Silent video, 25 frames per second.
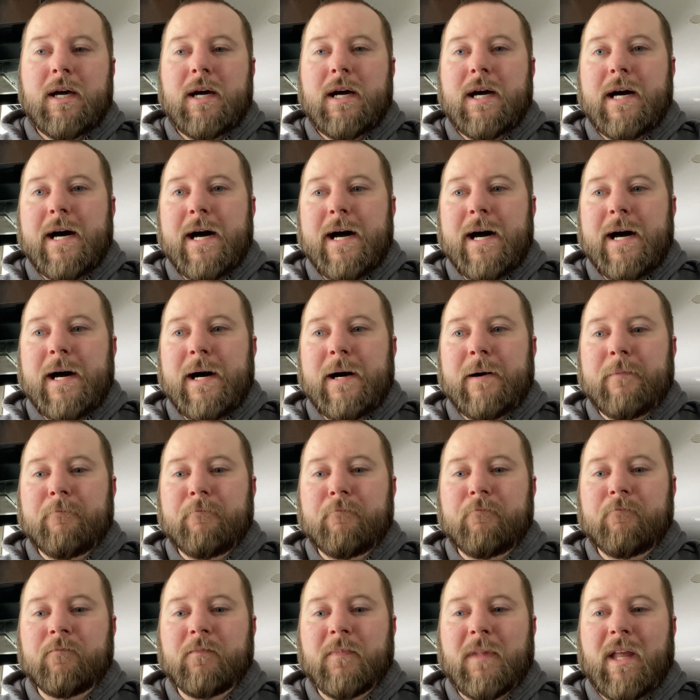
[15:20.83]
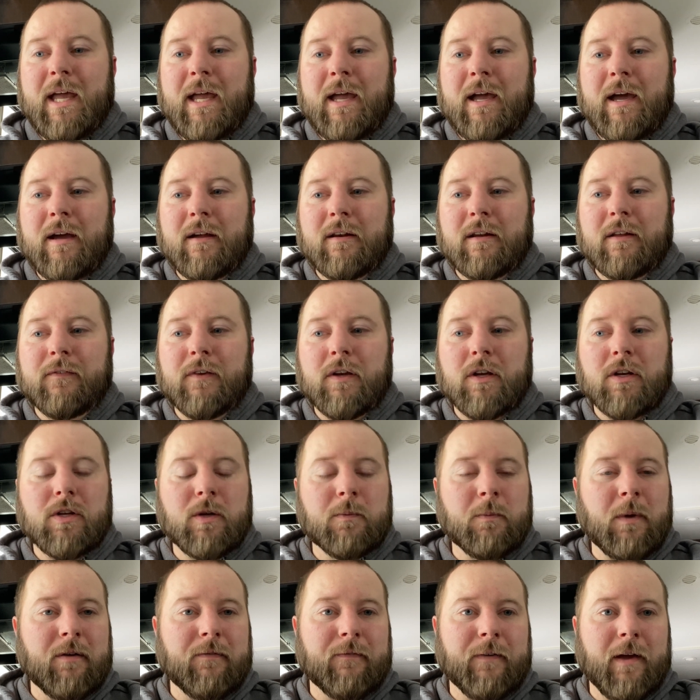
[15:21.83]
Um, and if you could
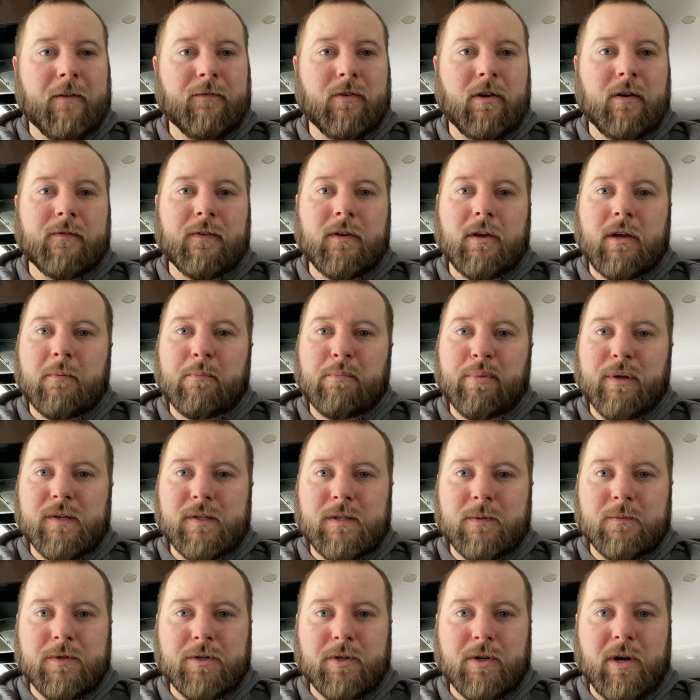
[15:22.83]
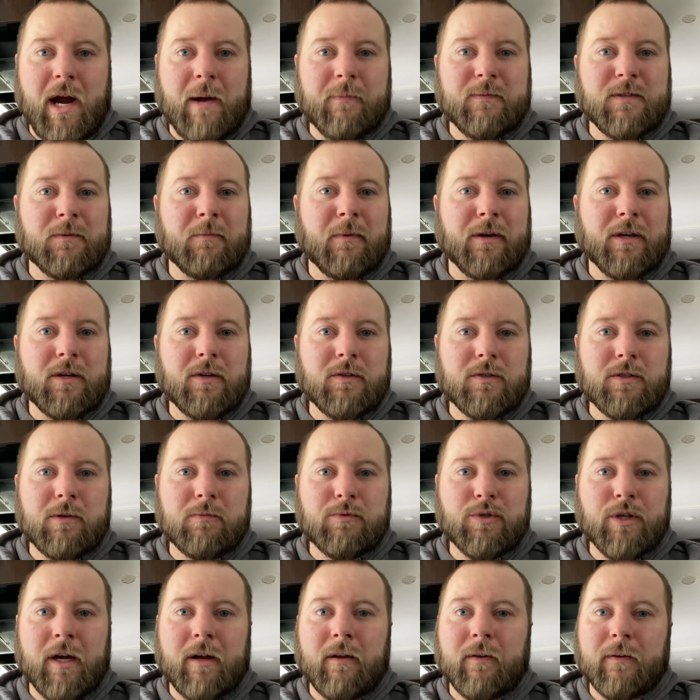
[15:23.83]
do me a favor, if you could please subscribe to my
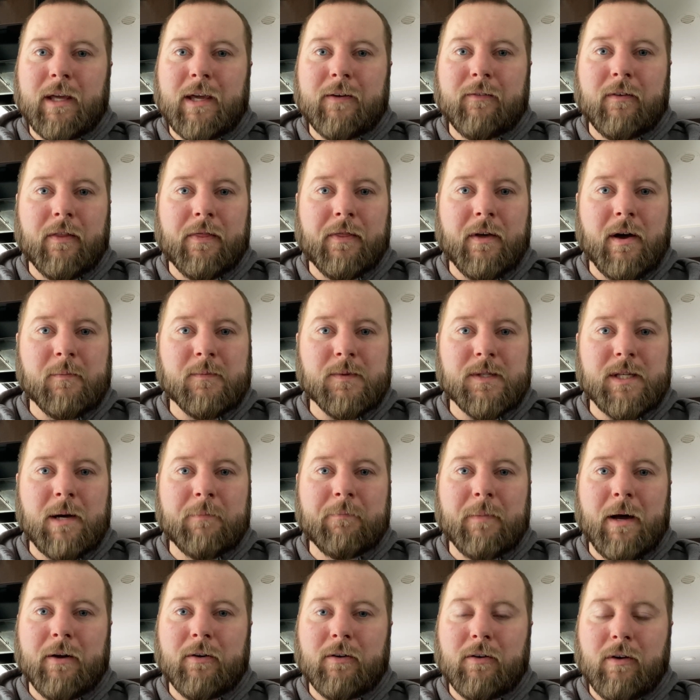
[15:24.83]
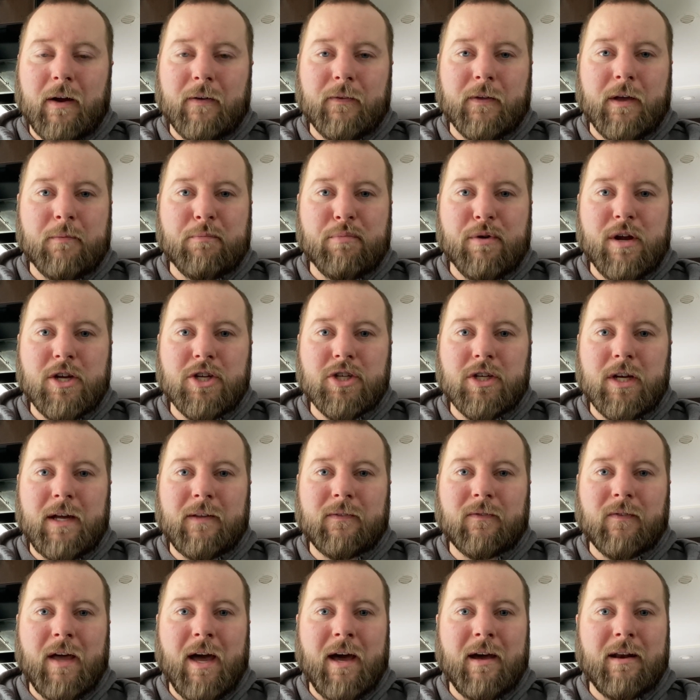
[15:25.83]
YouTube channel and give it a thumbs up, I would greatly
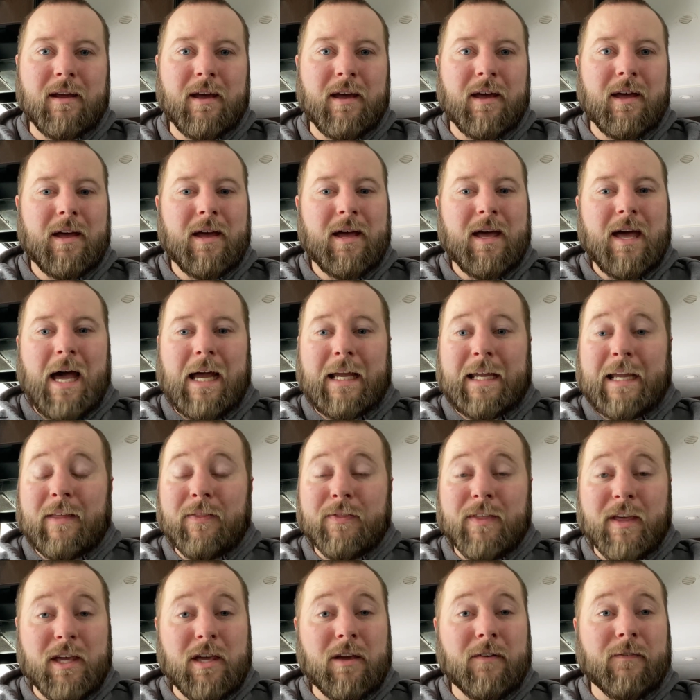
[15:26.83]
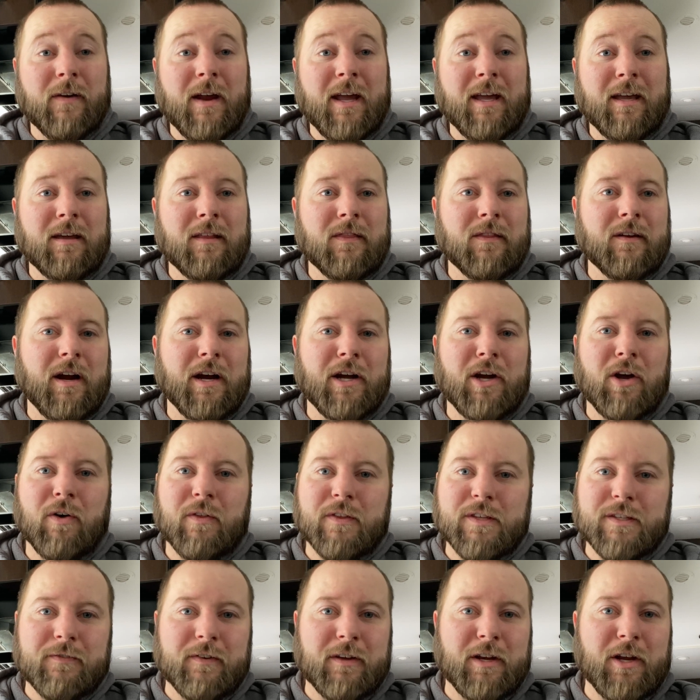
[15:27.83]
appreciate that. Again, thank you for hanging in there. I know
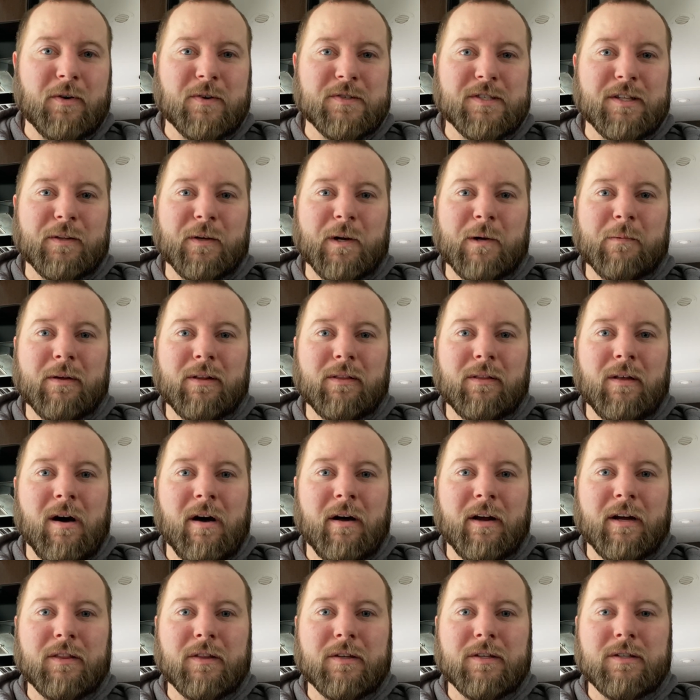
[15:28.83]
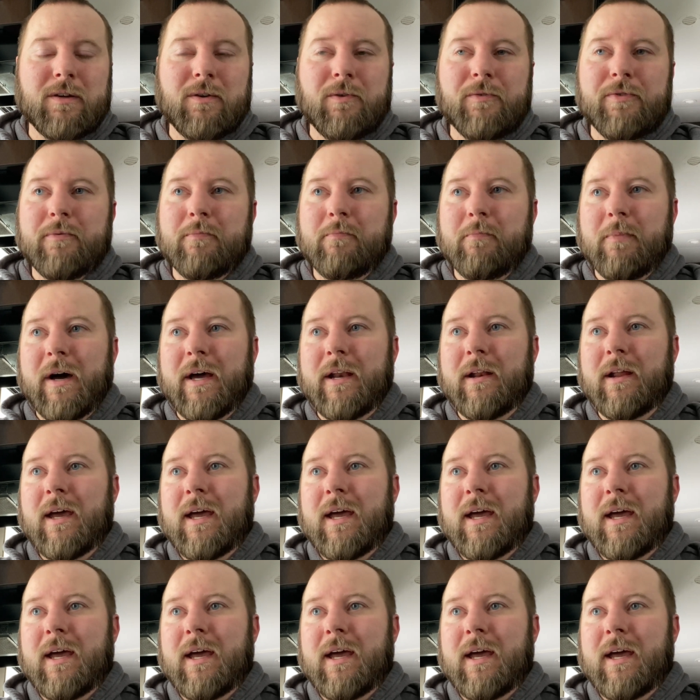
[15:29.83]
this video is a little bit long in the tooth, but